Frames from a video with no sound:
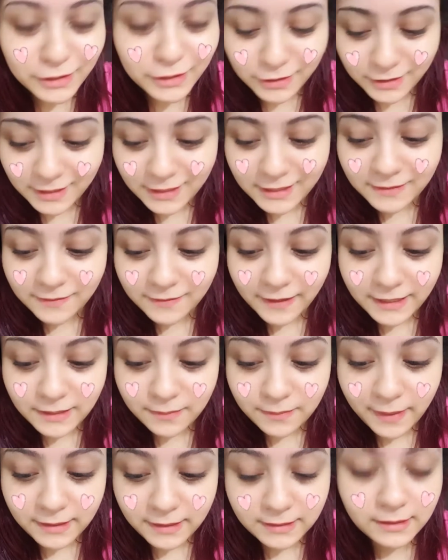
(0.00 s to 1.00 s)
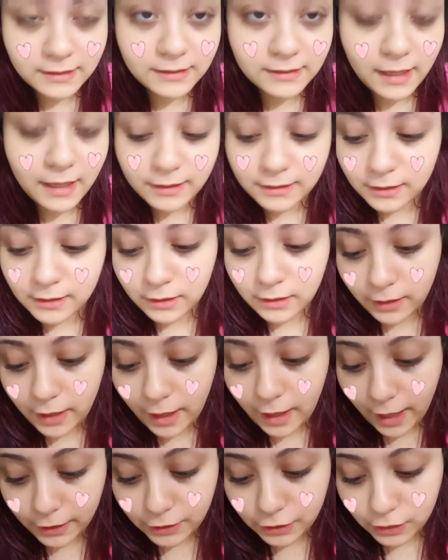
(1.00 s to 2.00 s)
So this face mask is
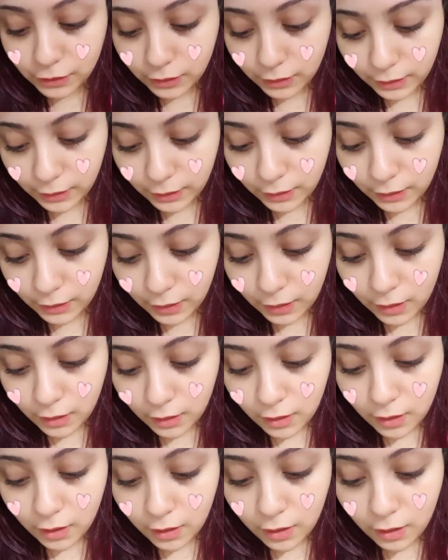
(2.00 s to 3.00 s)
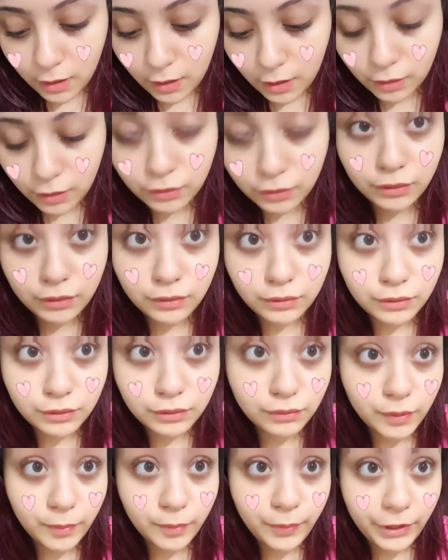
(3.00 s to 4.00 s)
actually
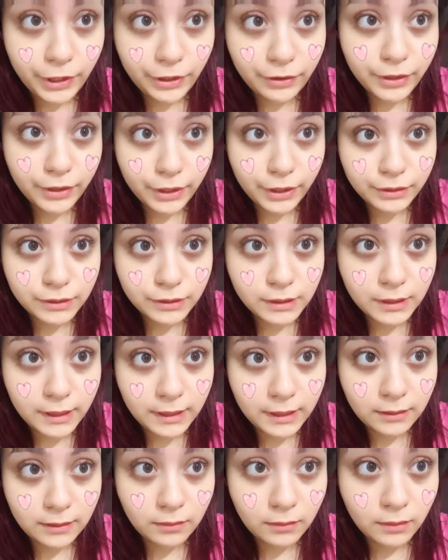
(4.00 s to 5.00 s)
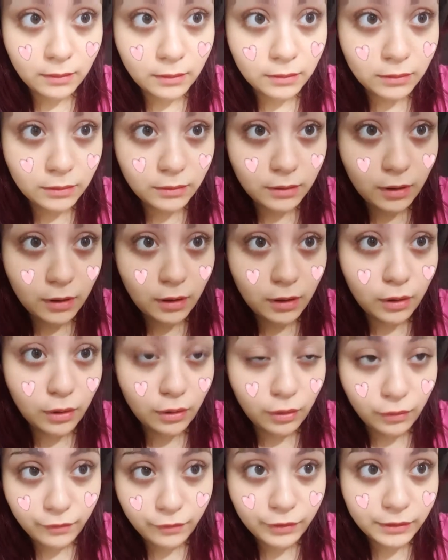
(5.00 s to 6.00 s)
to repair your skin
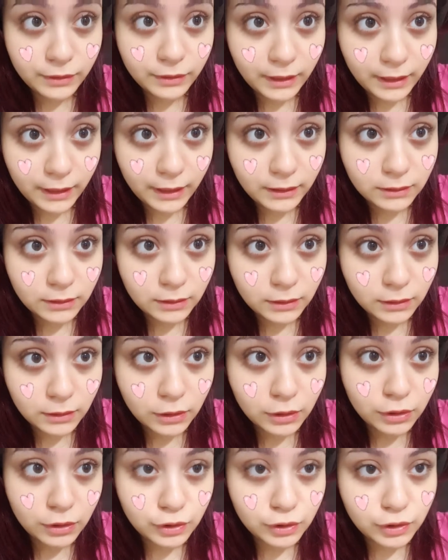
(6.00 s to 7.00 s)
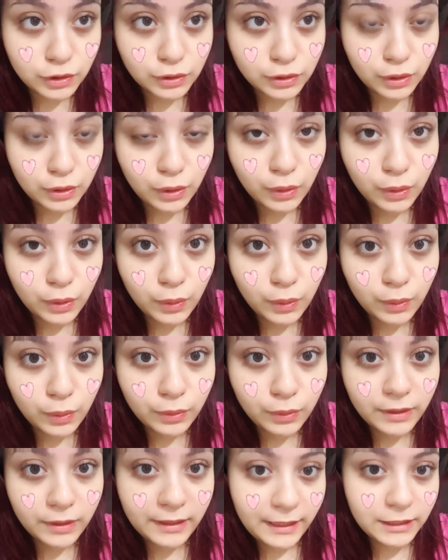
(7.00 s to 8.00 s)
overnight.
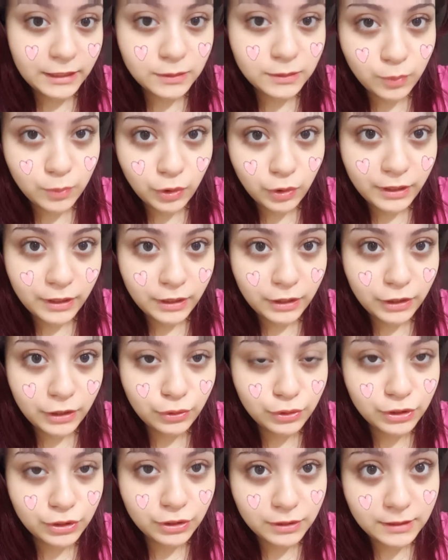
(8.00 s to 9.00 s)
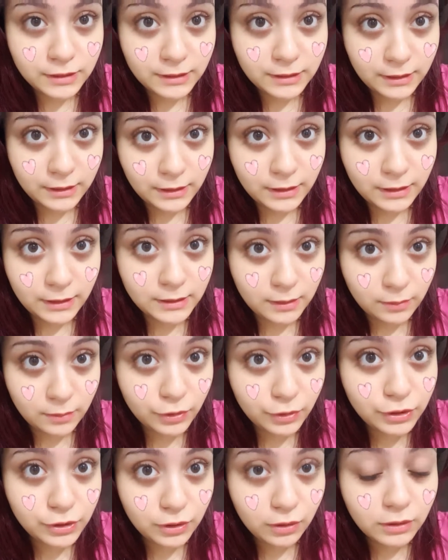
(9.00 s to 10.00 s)
So the next morning you should see some
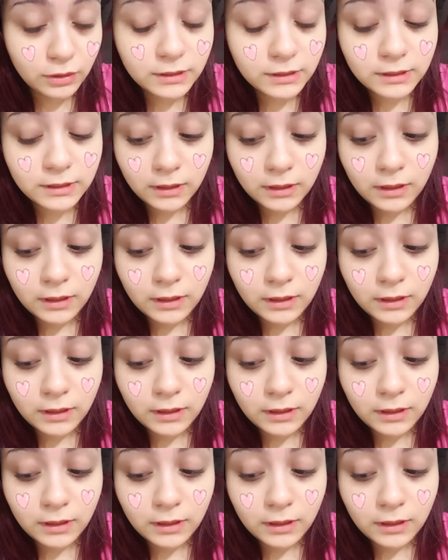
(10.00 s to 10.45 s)
results.